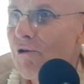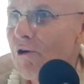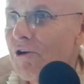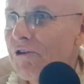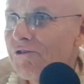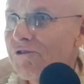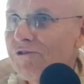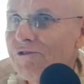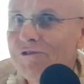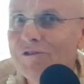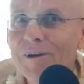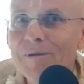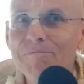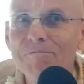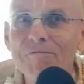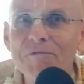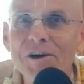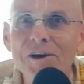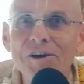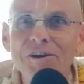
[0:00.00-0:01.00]
cross
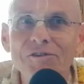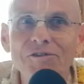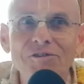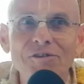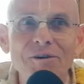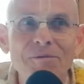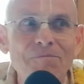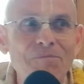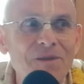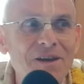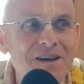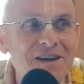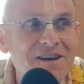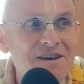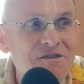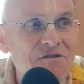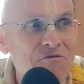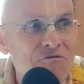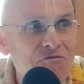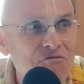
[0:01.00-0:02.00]
somewhere some
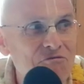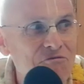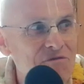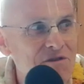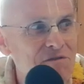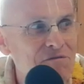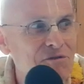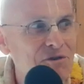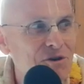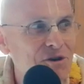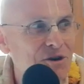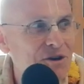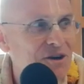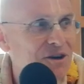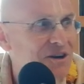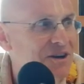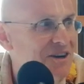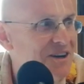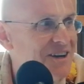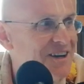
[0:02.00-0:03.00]

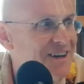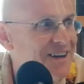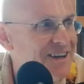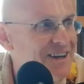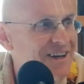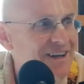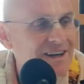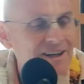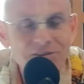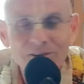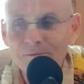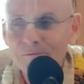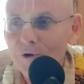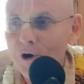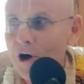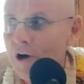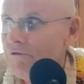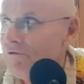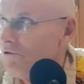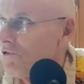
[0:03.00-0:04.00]
river, uh,
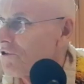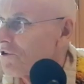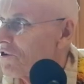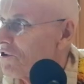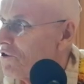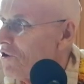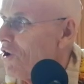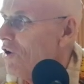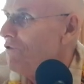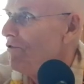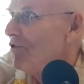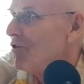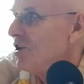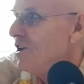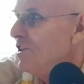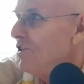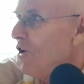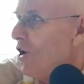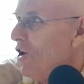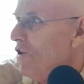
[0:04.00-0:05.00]
some under
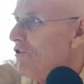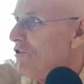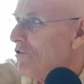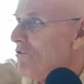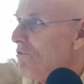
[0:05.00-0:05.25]
under in the